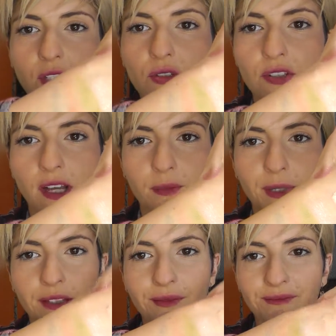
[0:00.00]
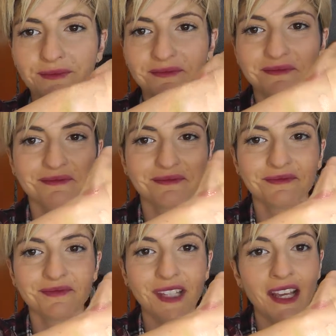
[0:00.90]
You tell me.
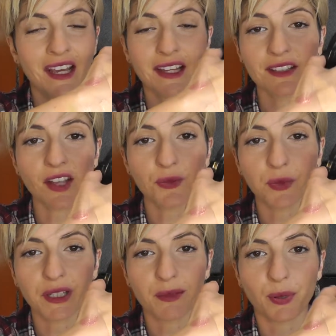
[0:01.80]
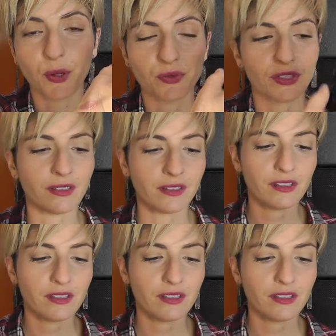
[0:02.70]
It's not really potent.